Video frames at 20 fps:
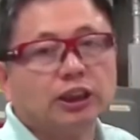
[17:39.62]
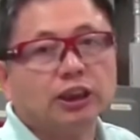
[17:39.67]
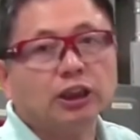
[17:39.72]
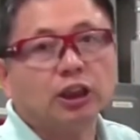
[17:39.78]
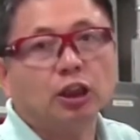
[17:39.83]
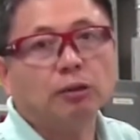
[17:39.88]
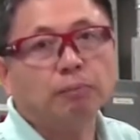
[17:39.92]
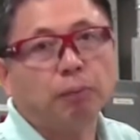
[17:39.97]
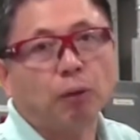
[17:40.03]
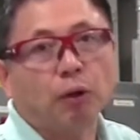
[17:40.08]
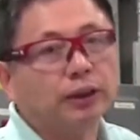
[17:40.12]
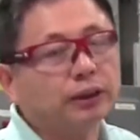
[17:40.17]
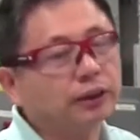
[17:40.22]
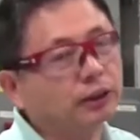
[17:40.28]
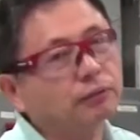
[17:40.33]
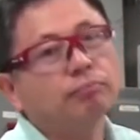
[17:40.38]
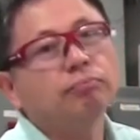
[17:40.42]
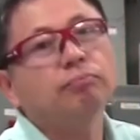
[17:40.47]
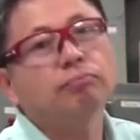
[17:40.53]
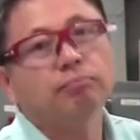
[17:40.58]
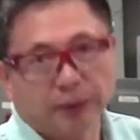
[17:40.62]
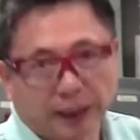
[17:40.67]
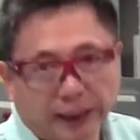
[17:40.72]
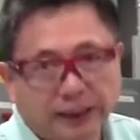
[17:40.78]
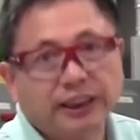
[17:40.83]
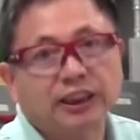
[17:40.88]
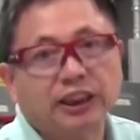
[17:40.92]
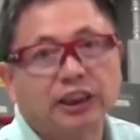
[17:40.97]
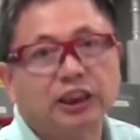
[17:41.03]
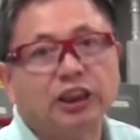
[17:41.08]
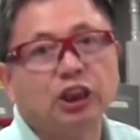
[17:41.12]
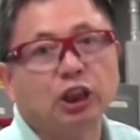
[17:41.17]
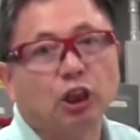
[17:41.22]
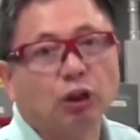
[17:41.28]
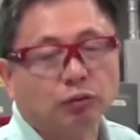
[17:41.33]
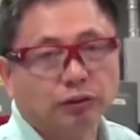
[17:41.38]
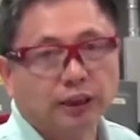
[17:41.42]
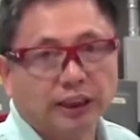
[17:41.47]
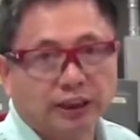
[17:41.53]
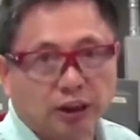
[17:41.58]
0. Basically 0.
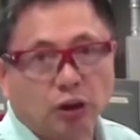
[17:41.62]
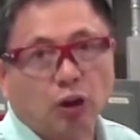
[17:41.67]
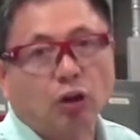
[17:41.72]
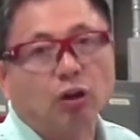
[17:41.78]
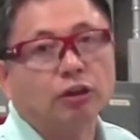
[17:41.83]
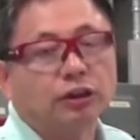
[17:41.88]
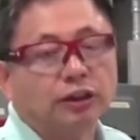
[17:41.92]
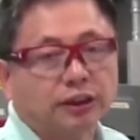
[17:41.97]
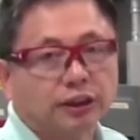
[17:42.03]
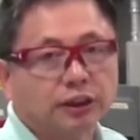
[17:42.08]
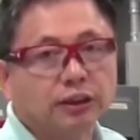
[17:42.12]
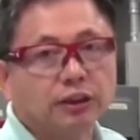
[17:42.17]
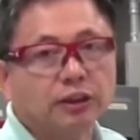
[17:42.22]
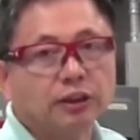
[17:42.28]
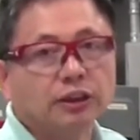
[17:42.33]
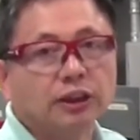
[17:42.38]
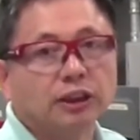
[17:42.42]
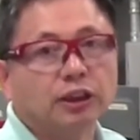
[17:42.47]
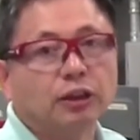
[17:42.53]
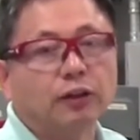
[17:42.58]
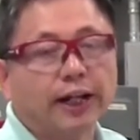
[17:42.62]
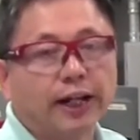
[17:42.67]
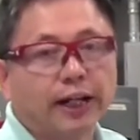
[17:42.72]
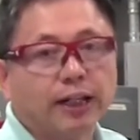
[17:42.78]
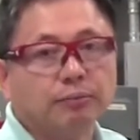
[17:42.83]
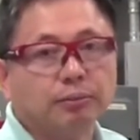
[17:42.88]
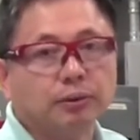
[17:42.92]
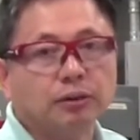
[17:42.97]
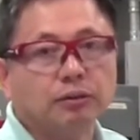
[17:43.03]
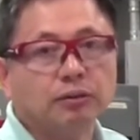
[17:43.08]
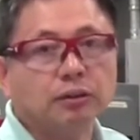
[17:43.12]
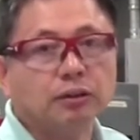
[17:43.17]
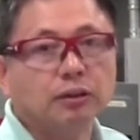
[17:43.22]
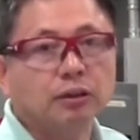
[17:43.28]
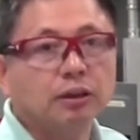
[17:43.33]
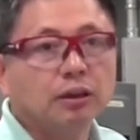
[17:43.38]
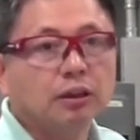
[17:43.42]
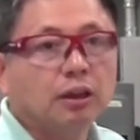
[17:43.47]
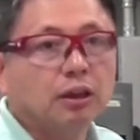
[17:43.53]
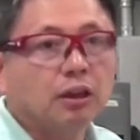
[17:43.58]
Let's call it 0 amp.
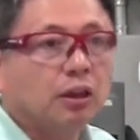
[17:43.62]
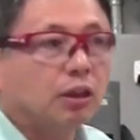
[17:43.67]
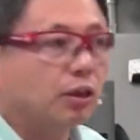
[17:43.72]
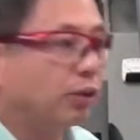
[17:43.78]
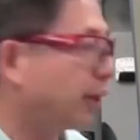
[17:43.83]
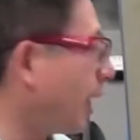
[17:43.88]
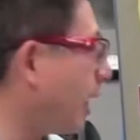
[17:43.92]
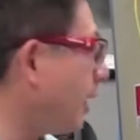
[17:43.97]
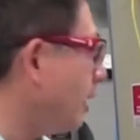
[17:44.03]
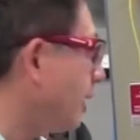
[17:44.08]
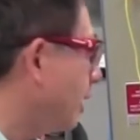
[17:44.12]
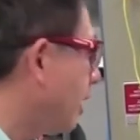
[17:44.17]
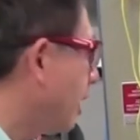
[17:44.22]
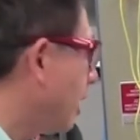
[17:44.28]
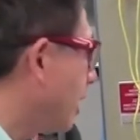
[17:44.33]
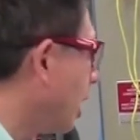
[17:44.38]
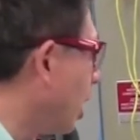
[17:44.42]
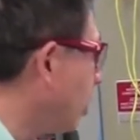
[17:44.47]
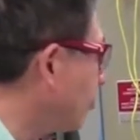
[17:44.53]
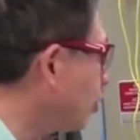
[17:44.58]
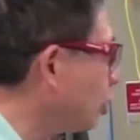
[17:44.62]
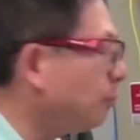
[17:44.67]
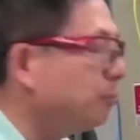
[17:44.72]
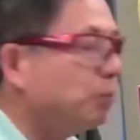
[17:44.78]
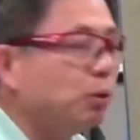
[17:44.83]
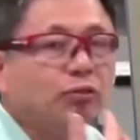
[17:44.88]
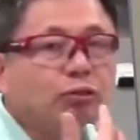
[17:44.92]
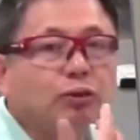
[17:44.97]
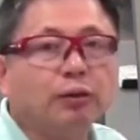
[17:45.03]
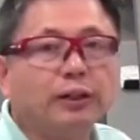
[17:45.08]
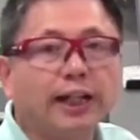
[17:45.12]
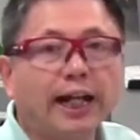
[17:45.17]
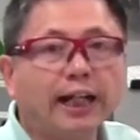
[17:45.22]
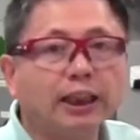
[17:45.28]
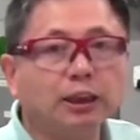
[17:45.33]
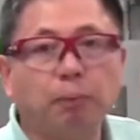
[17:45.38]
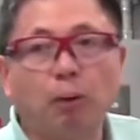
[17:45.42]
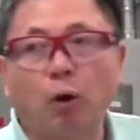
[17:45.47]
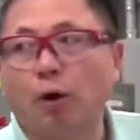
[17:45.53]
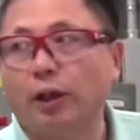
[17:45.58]
Okay? Now we're going to move to the next
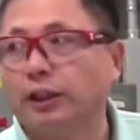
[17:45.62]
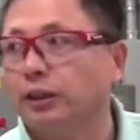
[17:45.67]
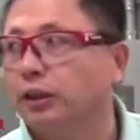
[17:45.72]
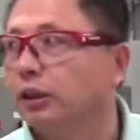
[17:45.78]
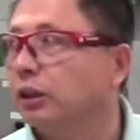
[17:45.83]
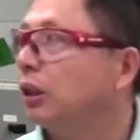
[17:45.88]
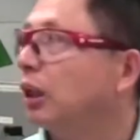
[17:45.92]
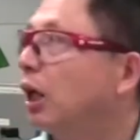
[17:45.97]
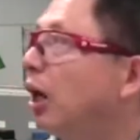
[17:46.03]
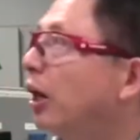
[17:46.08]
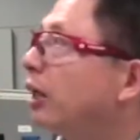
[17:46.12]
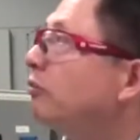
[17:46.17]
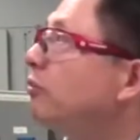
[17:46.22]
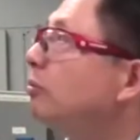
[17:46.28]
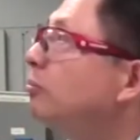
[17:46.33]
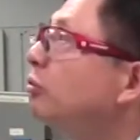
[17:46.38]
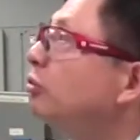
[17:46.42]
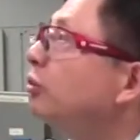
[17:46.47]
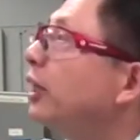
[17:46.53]
point. How can we move to